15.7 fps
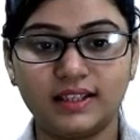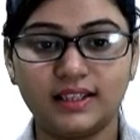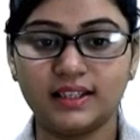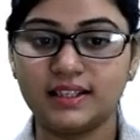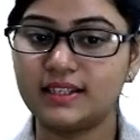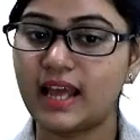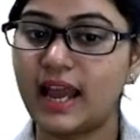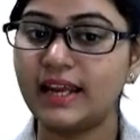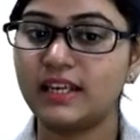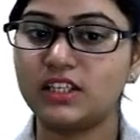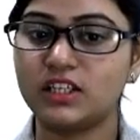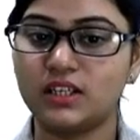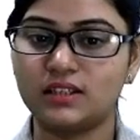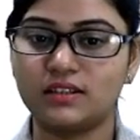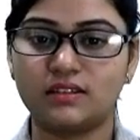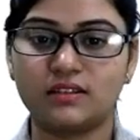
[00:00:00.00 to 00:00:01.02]
the
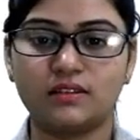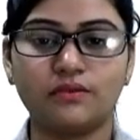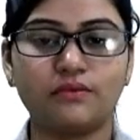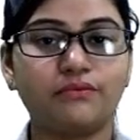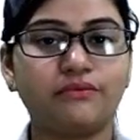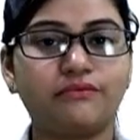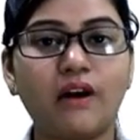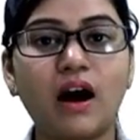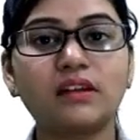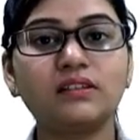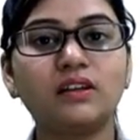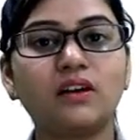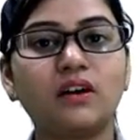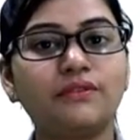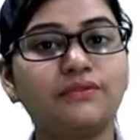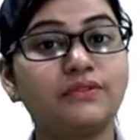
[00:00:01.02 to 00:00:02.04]
scientist,
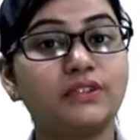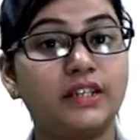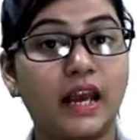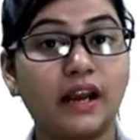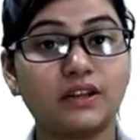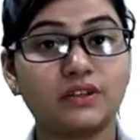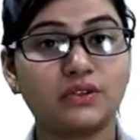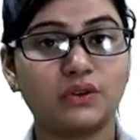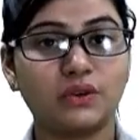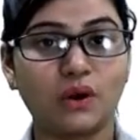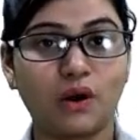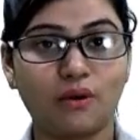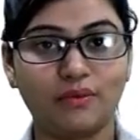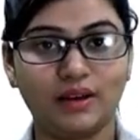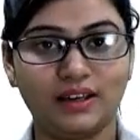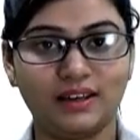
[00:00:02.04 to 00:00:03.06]
father of
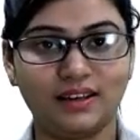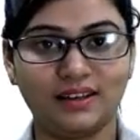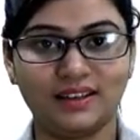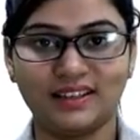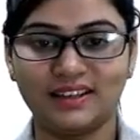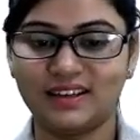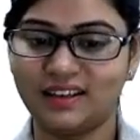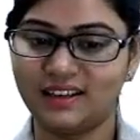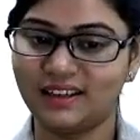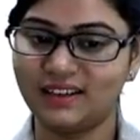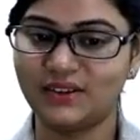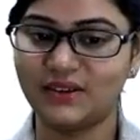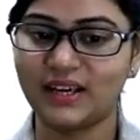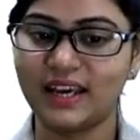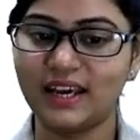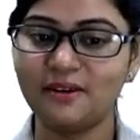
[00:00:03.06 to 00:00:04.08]
taxonomy,
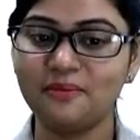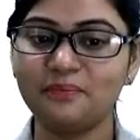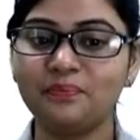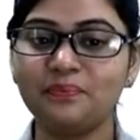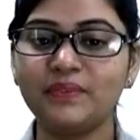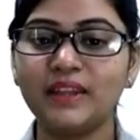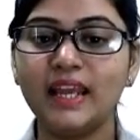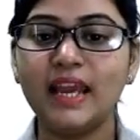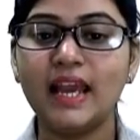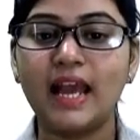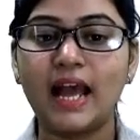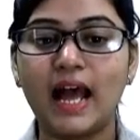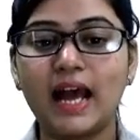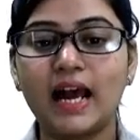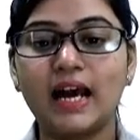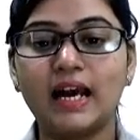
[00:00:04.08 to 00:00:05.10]

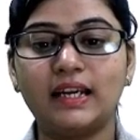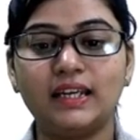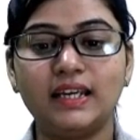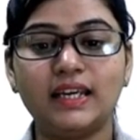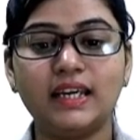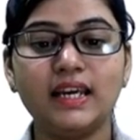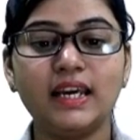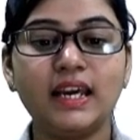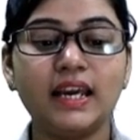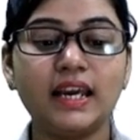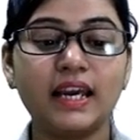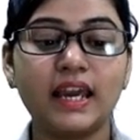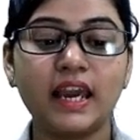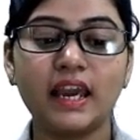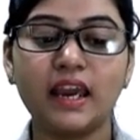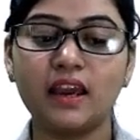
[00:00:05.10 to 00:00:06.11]
and he
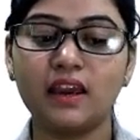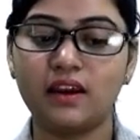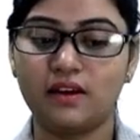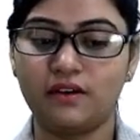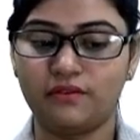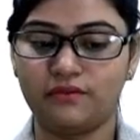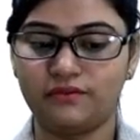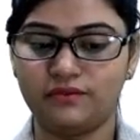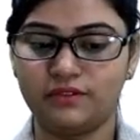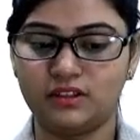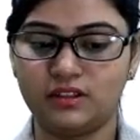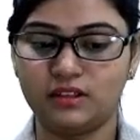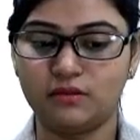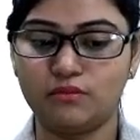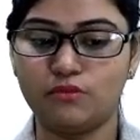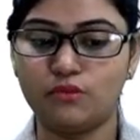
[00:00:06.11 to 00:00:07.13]
gave
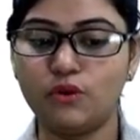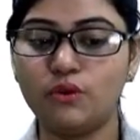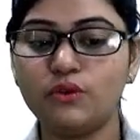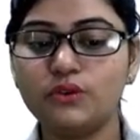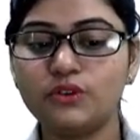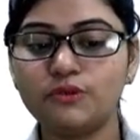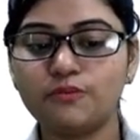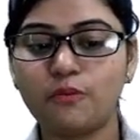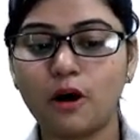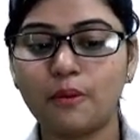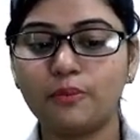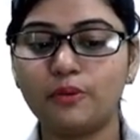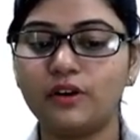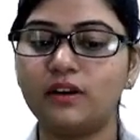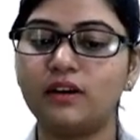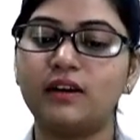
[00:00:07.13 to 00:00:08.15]
the most
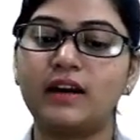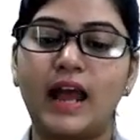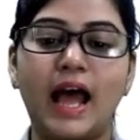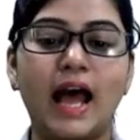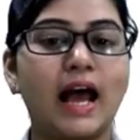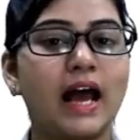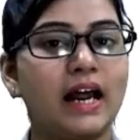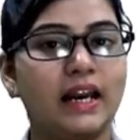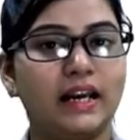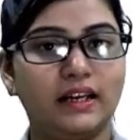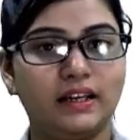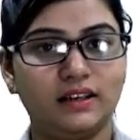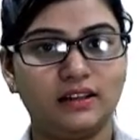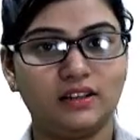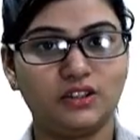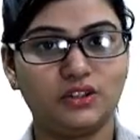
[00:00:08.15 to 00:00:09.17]
popular and
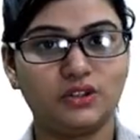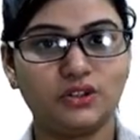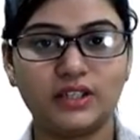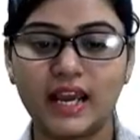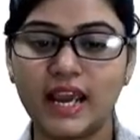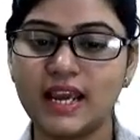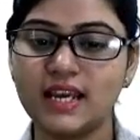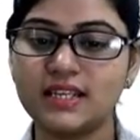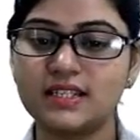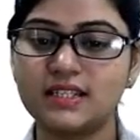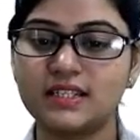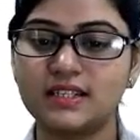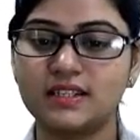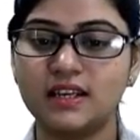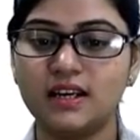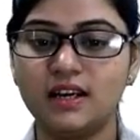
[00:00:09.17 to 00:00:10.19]

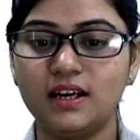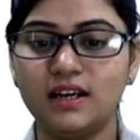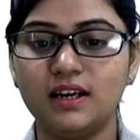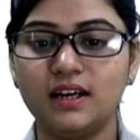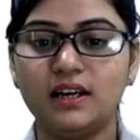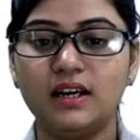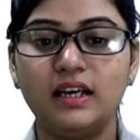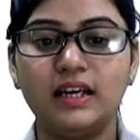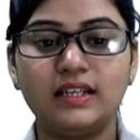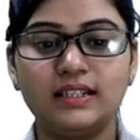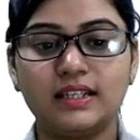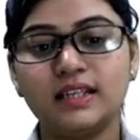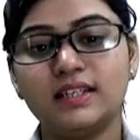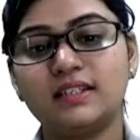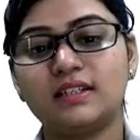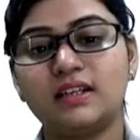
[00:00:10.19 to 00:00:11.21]
today's
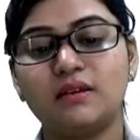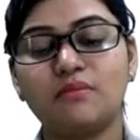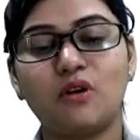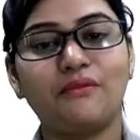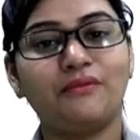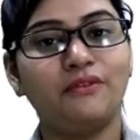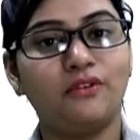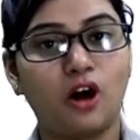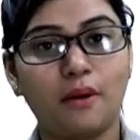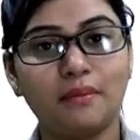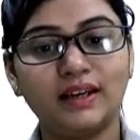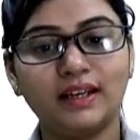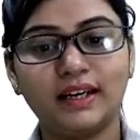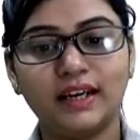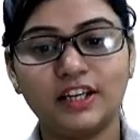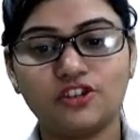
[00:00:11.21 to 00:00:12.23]
system of
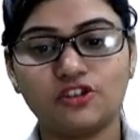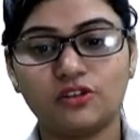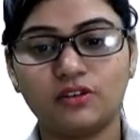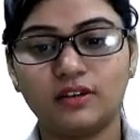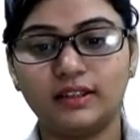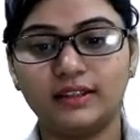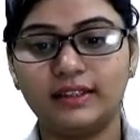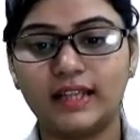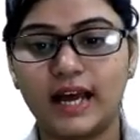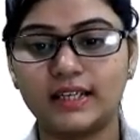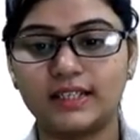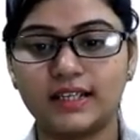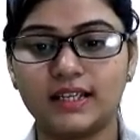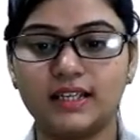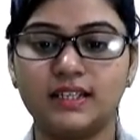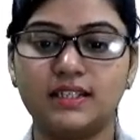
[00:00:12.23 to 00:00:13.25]
nomenclature, that
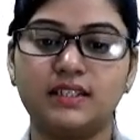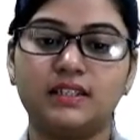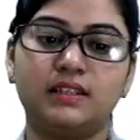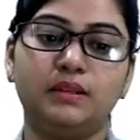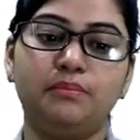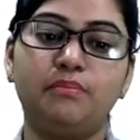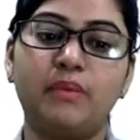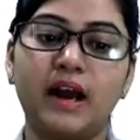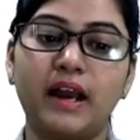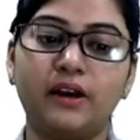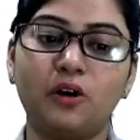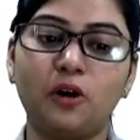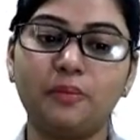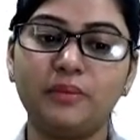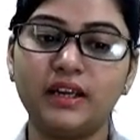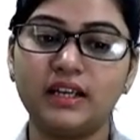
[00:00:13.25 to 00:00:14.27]
is the
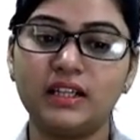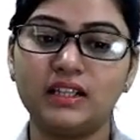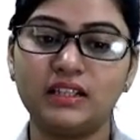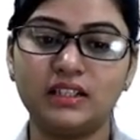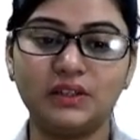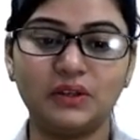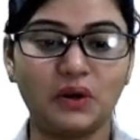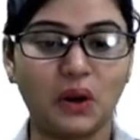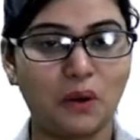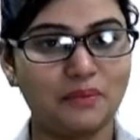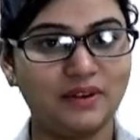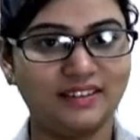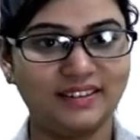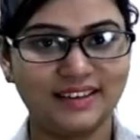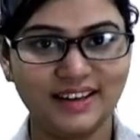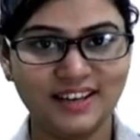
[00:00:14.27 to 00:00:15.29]
binomial
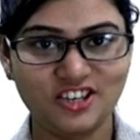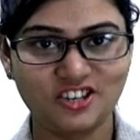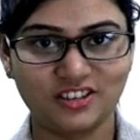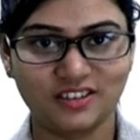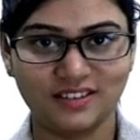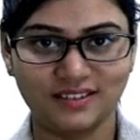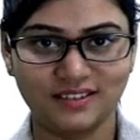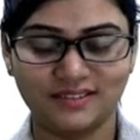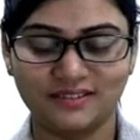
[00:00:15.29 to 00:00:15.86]
nomenclature.